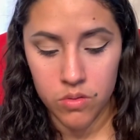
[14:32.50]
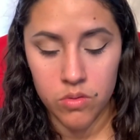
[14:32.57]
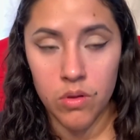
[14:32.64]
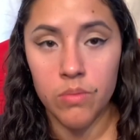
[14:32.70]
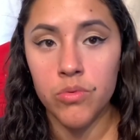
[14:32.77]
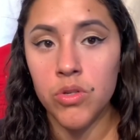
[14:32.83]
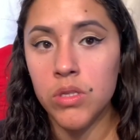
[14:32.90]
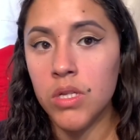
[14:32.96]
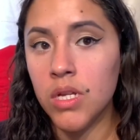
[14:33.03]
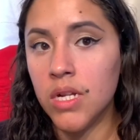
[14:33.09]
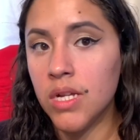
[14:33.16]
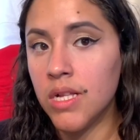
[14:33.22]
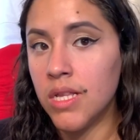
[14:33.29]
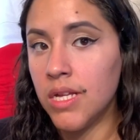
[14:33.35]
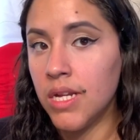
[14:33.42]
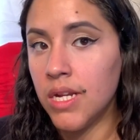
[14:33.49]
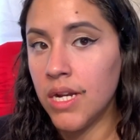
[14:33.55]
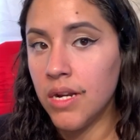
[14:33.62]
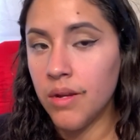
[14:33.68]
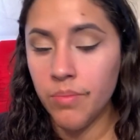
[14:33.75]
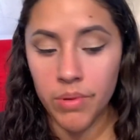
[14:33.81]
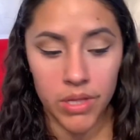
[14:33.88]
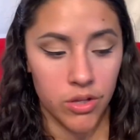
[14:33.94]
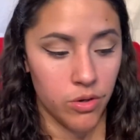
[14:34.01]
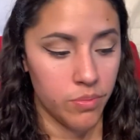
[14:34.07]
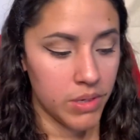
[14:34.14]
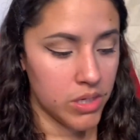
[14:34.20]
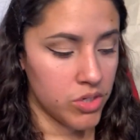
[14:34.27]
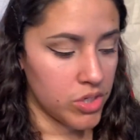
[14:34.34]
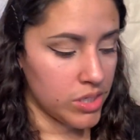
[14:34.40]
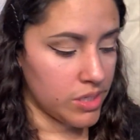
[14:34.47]
I'm just gonna clean it up a little
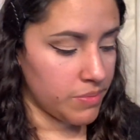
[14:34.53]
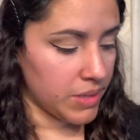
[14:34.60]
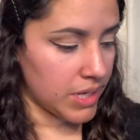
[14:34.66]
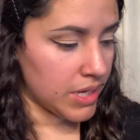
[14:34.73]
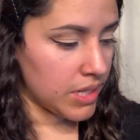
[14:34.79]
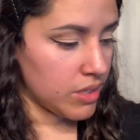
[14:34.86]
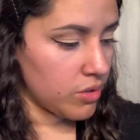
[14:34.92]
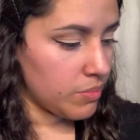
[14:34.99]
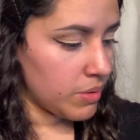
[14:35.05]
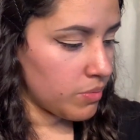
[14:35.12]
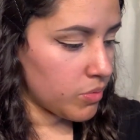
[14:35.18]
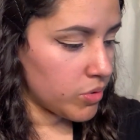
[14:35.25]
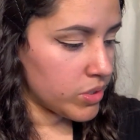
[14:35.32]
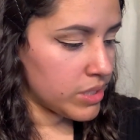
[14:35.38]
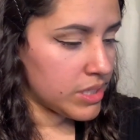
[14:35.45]
bit just to make it a little bit more